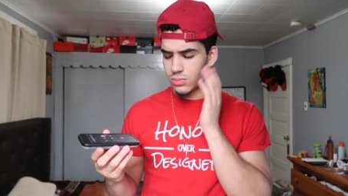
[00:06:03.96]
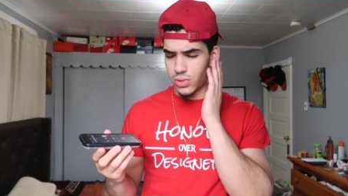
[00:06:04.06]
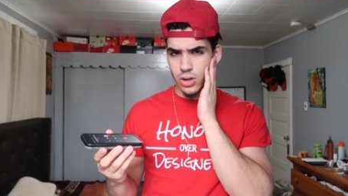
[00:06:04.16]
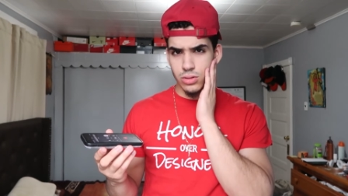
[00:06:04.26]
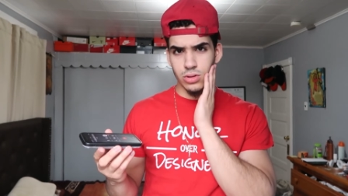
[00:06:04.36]

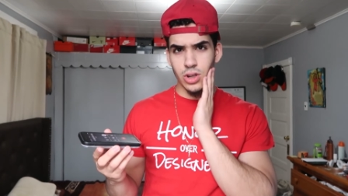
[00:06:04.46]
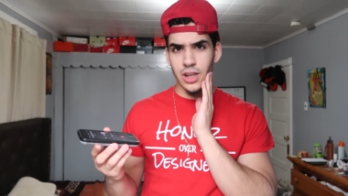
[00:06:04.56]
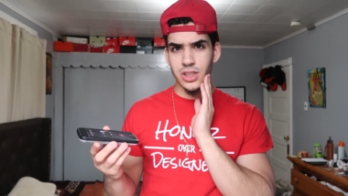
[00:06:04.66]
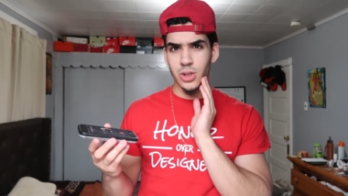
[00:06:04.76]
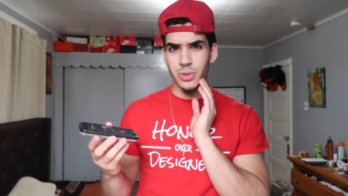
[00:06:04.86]
bro, you
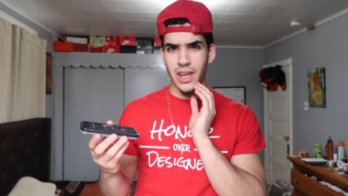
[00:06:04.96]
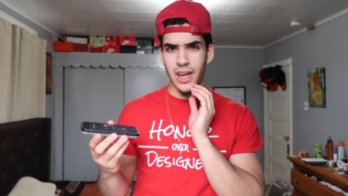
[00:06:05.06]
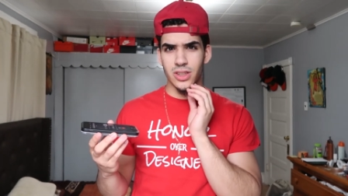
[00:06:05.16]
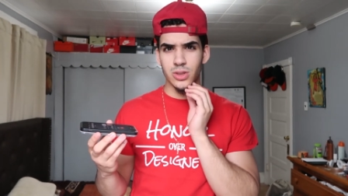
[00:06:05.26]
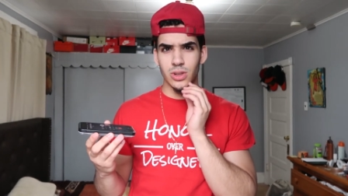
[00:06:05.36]
gotta chill with the
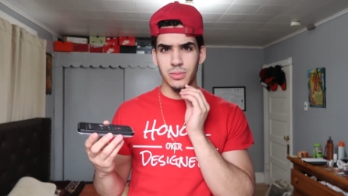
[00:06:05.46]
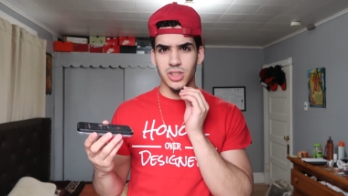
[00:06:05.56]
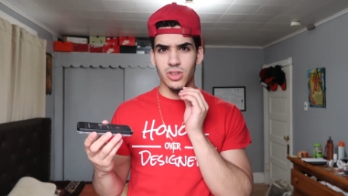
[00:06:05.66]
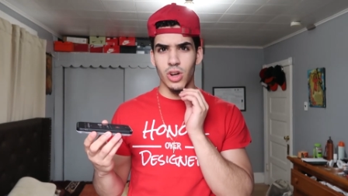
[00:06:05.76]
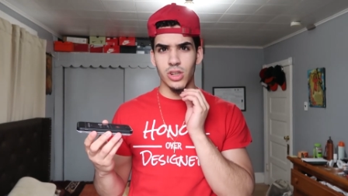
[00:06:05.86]
attitude. I'm
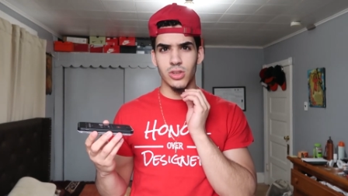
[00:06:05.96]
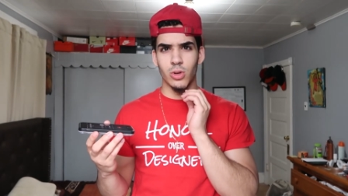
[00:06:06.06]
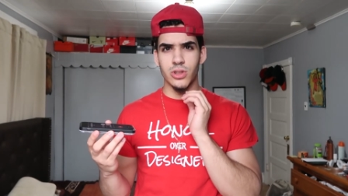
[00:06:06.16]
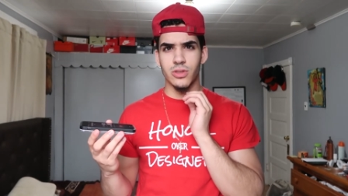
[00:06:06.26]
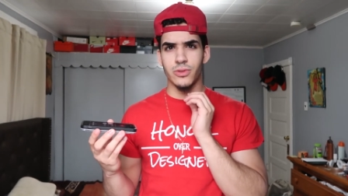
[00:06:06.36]
just calling to
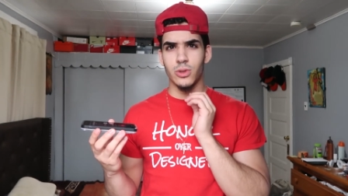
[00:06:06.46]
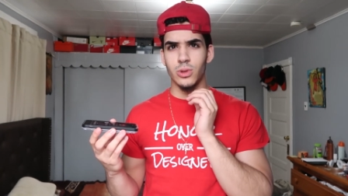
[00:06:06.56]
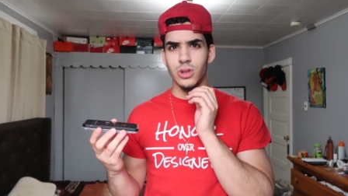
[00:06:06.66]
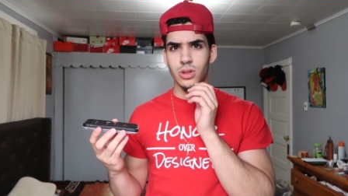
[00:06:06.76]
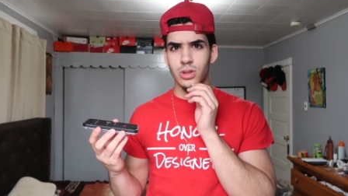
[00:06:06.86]
order some food.